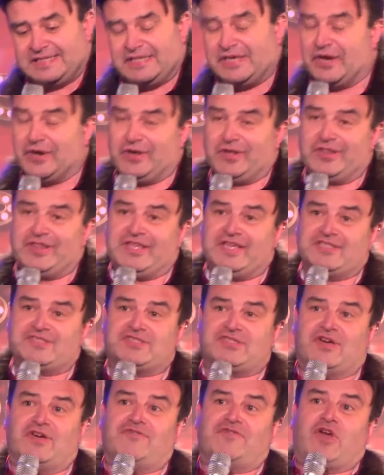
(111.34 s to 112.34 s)
Your
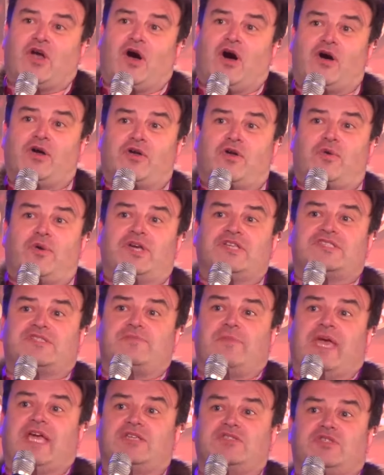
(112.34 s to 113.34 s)
list of conquests
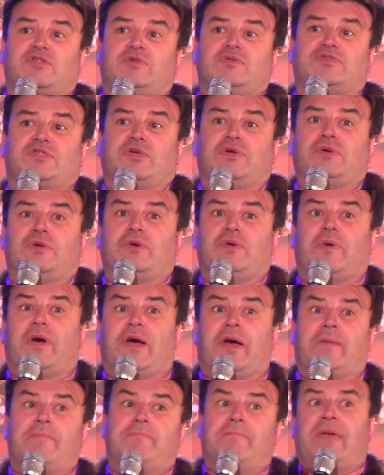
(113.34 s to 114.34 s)
makes who's who
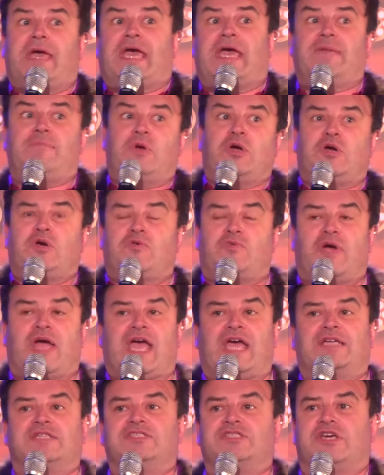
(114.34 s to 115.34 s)
a
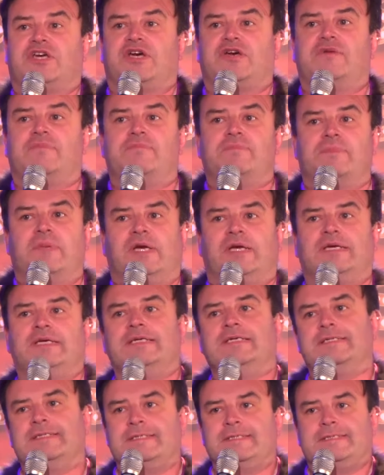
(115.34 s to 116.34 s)
memorandum.
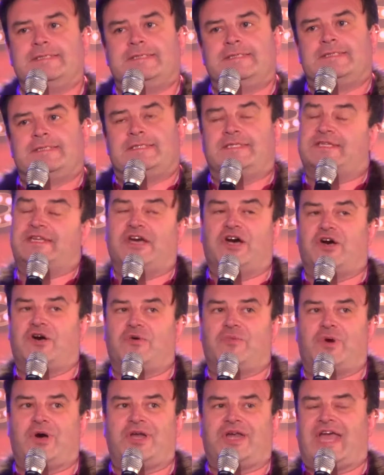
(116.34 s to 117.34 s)
No
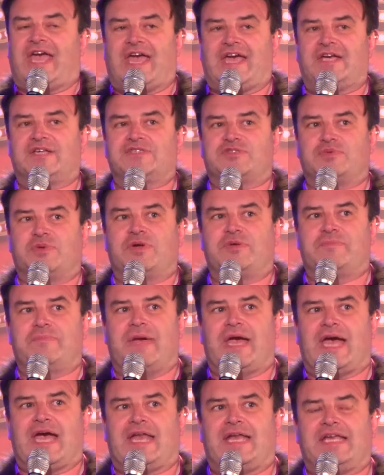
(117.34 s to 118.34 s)
one else would
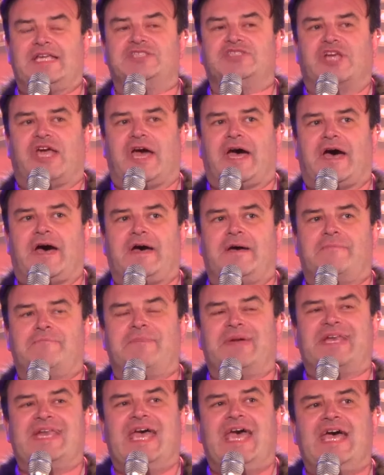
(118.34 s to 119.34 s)
manage a
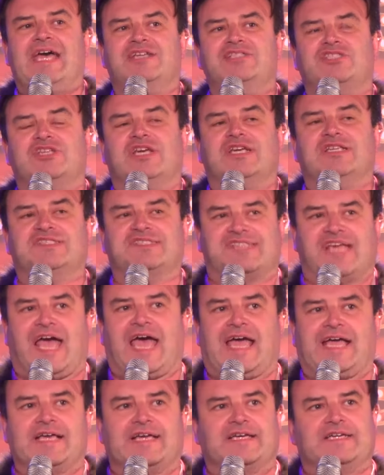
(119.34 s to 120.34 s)
menage a
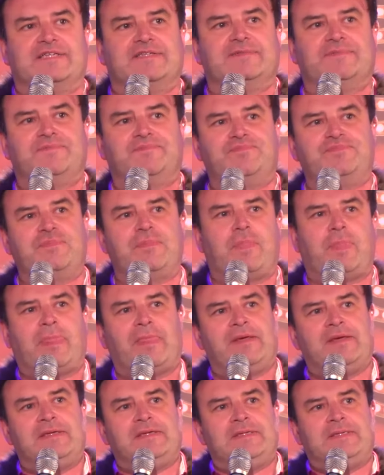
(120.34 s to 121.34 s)
sank.
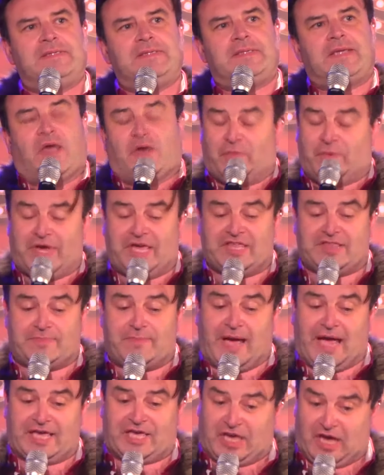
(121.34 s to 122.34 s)
With my